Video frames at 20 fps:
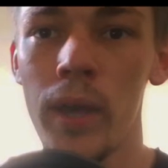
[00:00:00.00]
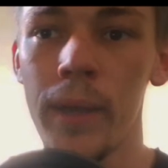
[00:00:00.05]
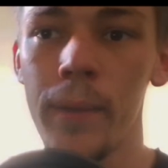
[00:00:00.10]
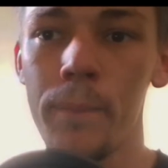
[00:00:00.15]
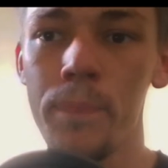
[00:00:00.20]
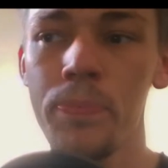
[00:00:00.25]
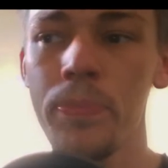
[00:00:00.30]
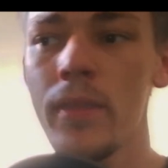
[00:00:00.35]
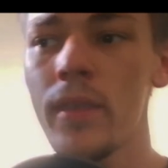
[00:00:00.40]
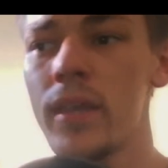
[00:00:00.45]
way.
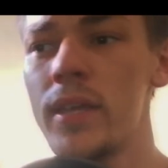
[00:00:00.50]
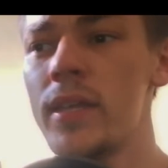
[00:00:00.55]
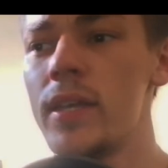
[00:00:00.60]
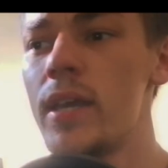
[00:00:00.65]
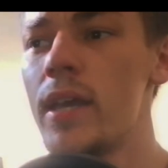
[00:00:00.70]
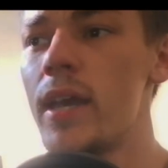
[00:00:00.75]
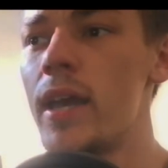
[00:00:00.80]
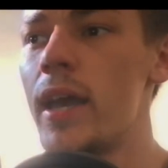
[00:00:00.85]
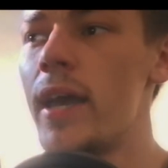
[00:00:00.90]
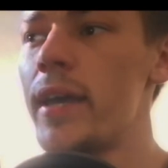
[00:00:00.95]

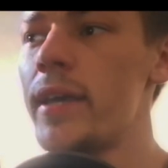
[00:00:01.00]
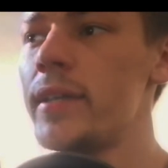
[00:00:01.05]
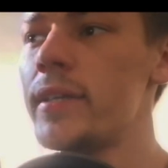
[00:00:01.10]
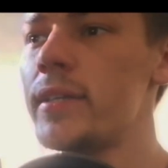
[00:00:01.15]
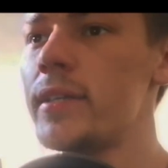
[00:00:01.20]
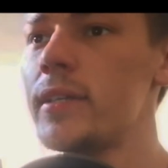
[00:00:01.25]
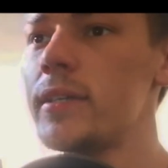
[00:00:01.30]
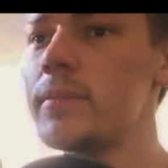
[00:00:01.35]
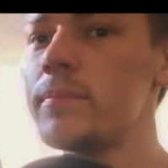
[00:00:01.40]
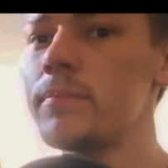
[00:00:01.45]

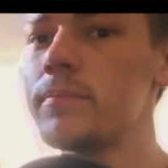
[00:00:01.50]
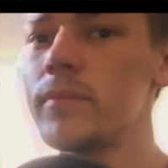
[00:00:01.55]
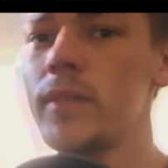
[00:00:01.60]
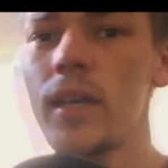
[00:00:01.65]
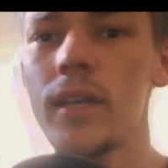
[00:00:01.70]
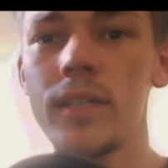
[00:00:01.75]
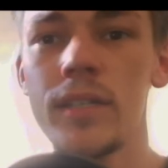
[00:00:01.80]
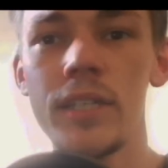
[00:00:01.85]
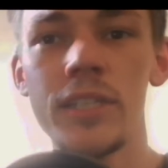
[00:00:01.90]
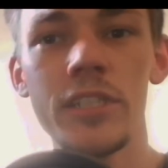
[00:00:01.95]
And
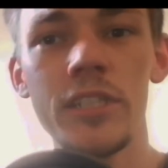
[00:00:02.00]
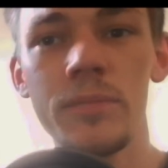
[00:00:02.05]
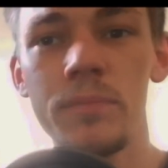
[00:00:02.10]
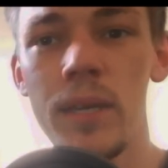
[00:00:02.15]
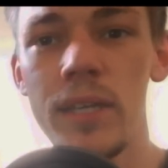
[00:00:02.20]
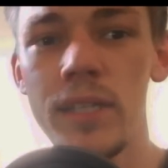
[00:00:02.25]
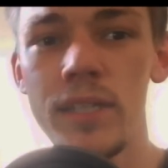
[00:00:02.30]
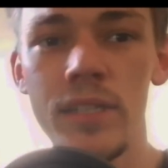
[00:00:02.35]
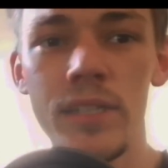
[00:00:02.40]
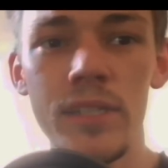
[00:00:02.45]
yeah, that's just
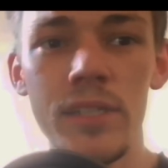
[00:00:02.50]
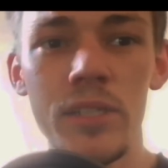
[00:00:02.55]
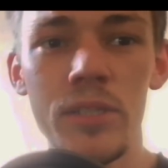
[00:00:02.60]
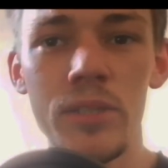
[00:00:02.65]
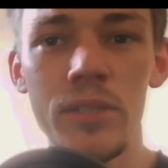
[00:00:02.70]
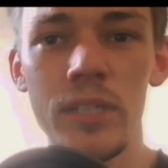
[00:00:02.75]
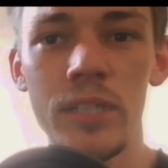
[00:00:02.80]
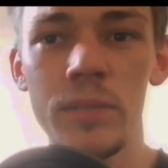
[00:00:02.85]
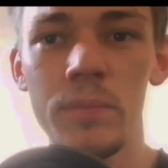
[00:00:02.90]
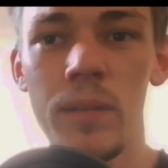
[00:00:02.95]
basically
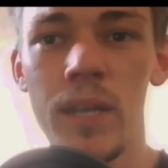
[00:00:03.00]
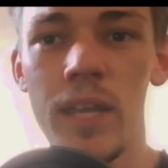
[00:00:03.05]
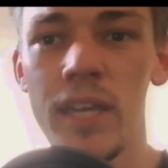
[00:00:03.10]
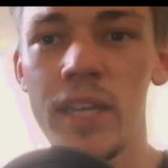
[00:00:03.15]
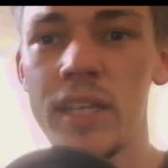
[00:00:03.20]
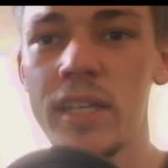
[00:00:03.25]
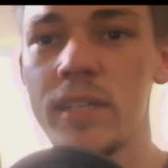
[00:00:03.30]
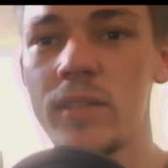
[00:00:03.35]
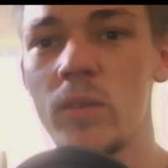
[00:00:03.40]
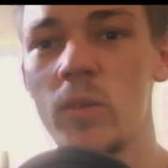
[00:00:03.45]
to
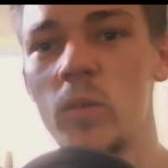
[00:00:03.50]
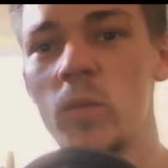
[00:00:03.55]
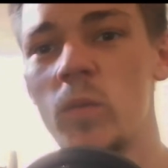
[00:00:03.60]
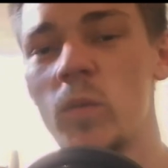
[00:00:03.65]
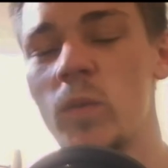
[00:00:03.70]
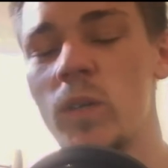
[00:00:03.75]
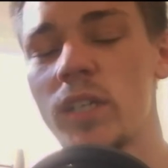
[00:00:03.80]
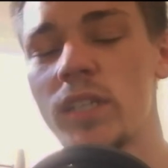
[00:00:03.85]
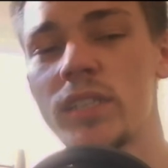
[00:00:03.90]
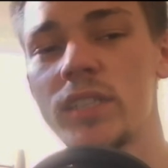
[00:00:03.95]
explain
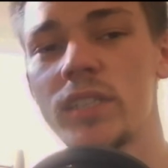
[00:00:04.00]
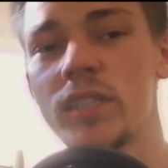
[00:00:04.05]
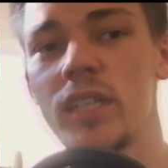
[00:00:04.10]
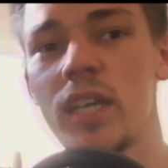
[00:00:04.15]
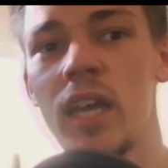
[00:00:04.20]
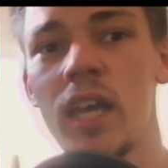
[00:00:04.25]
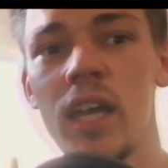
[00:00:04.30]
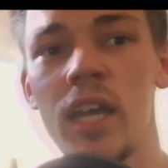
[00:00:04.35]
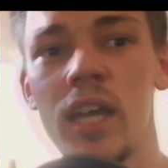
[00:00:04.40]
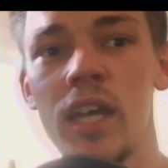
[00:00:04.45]

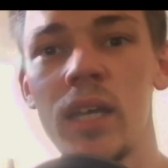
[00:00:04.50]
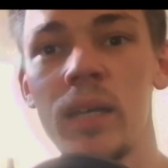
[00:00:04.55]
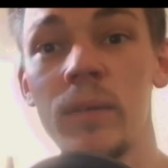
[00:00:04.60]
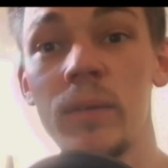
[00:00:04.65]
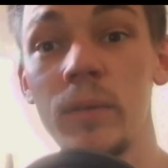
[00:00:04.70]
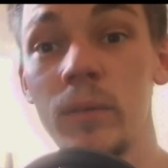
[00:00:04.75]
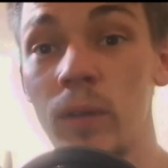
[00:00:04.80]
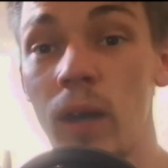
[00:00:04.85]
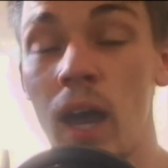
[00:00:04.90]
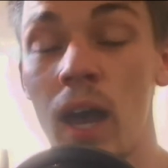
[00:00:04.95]

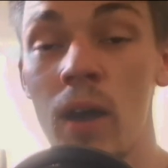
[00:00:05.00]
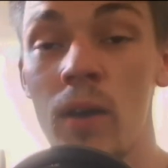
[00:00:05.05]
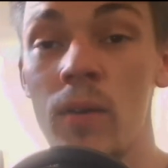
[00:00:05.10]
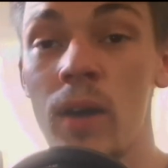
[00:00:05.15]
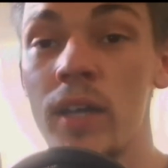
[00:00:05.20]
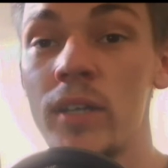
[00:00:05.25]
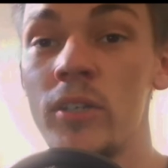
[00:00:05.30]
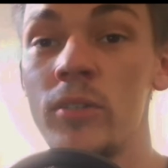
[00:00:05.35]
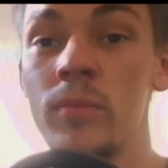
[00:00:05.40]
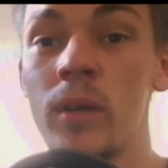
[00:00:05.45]
how
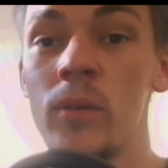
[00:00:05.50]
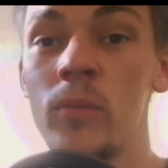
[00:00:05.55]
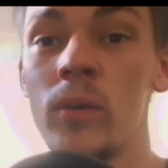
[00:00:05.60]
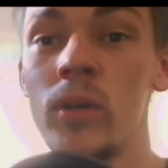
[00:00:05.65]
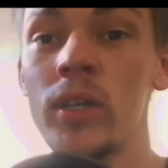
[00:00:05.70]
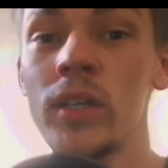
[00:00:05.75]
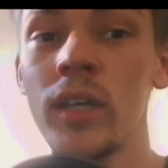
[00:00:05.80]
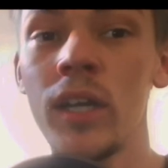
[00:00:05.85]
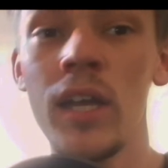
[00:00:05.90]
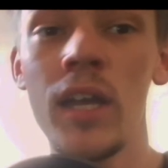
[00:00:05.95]
I do my
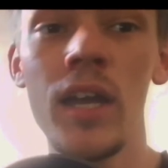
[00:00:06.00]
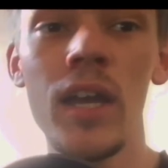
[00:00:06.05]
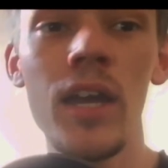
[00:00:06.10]
work.